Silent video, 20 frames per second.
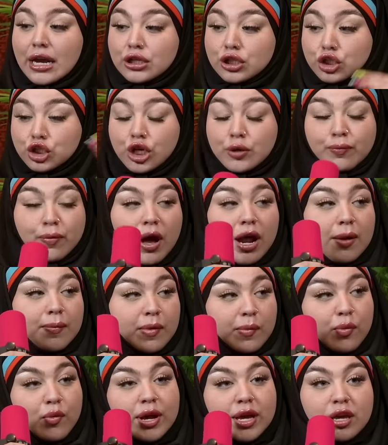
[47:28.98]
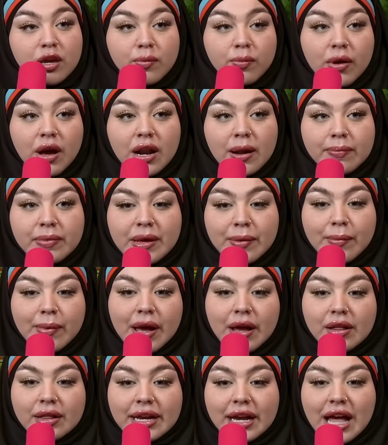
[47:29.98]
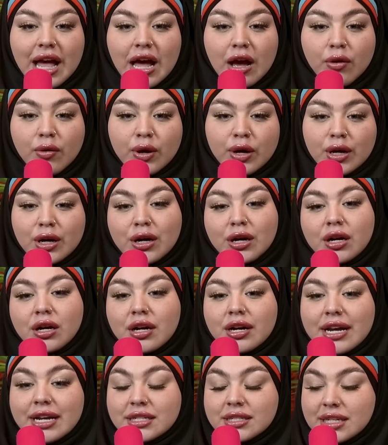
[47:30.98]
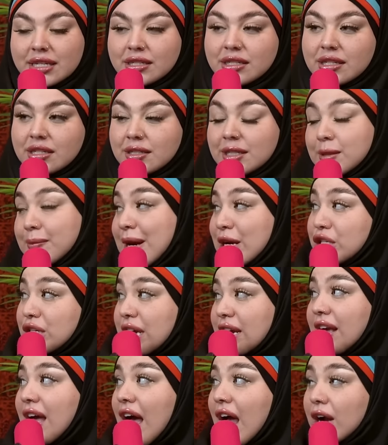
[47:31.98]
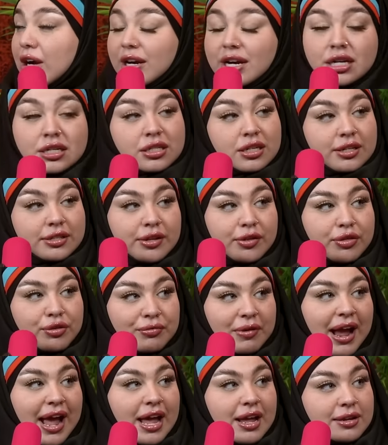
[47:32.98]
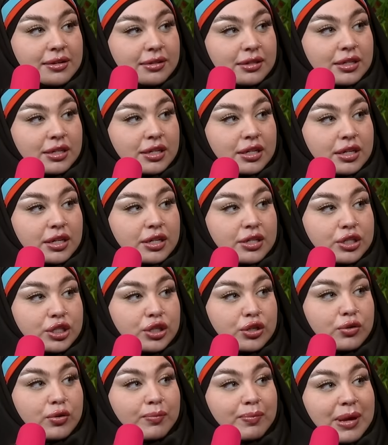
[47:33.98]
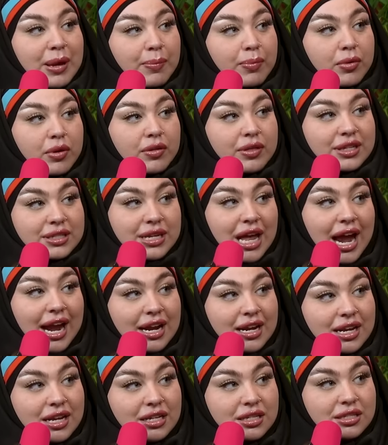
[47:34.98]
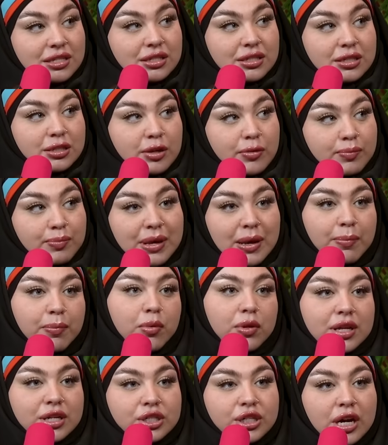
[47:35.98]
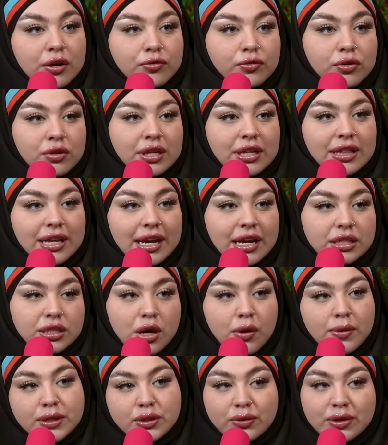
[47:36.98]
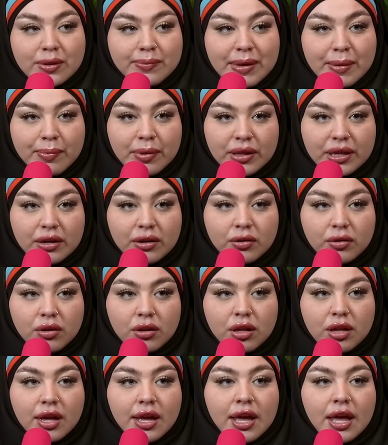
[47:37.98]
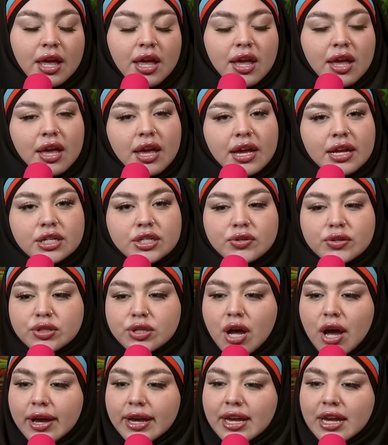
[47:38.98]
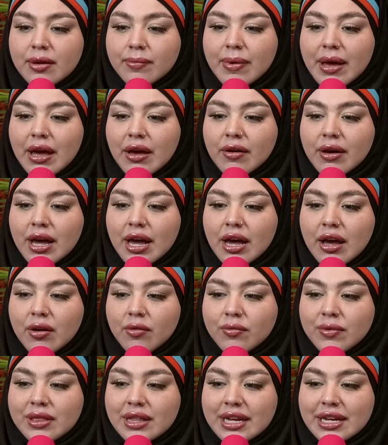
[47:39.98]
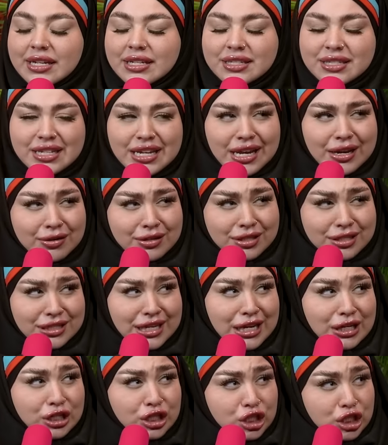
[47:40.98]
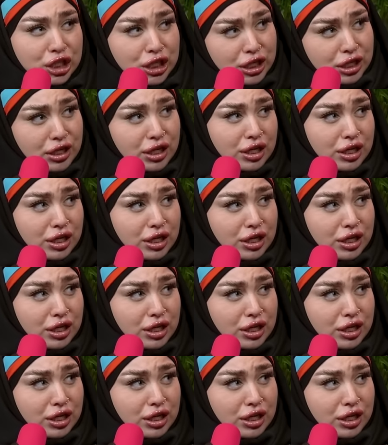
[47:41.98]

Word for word: and she brought up a point you brought up that about like how her existence, especially in Congress, is a threat mm-hmm. to people, the Zionists, to people in general, and like it's always going to be political. And she was talking about how when they c- censured